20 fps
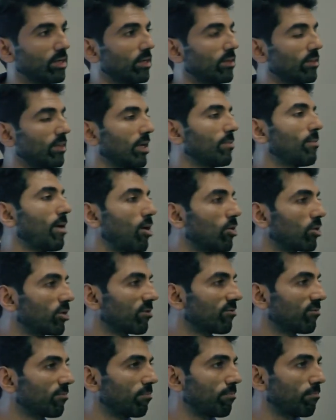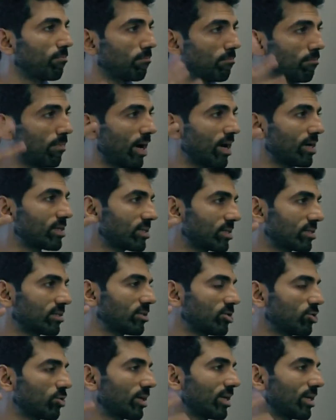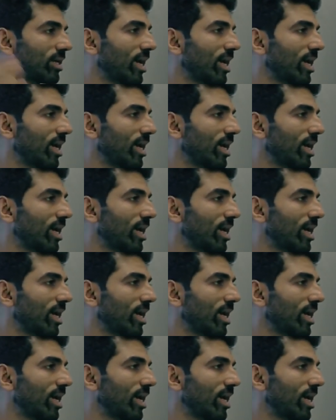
the amount of mass that you can